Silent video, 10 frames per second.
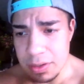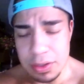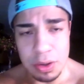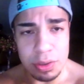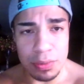
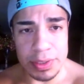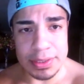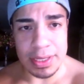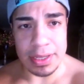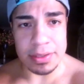The only
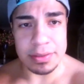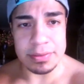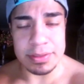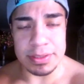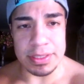reason I
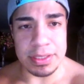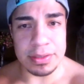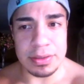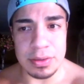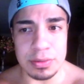can
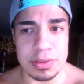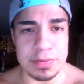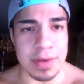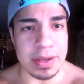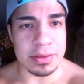see those
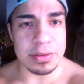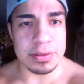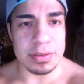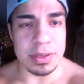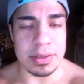
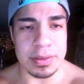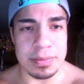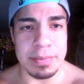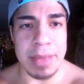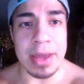factors
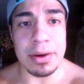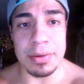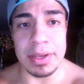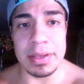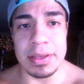
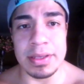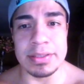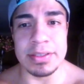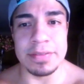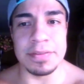mattering
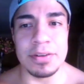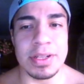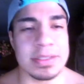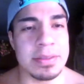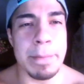is if you're
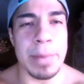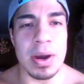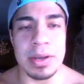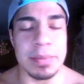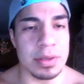like some
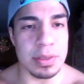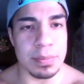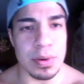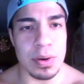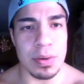bodybuilding
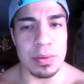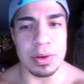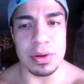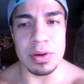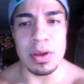pro, or
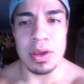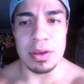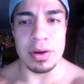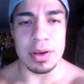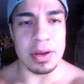
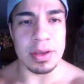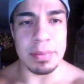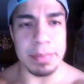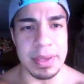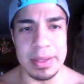you're going to
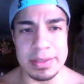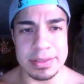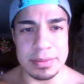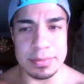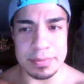compete in
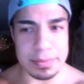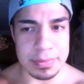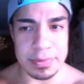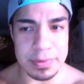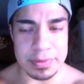some
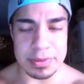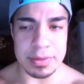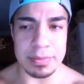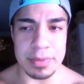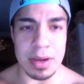
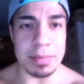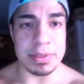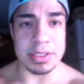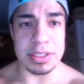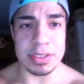
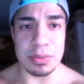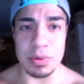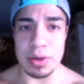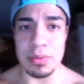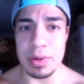competition
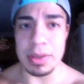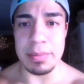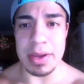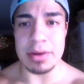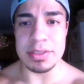where it really
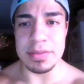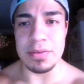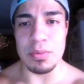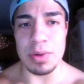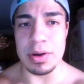matters if
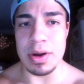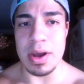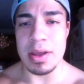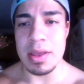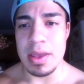you win or
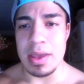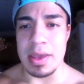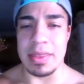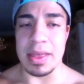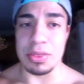not,
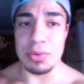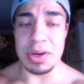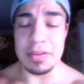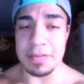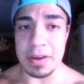and that
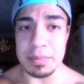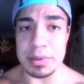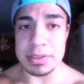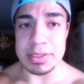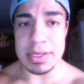3 to
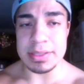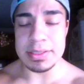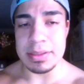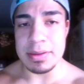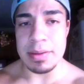
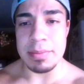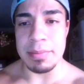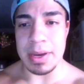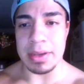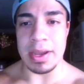5%
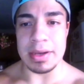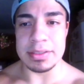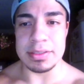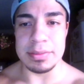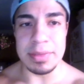might
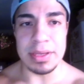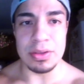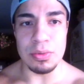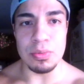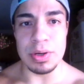actually mean
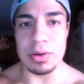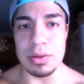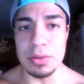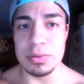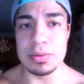you win or
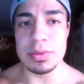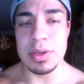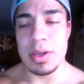lose.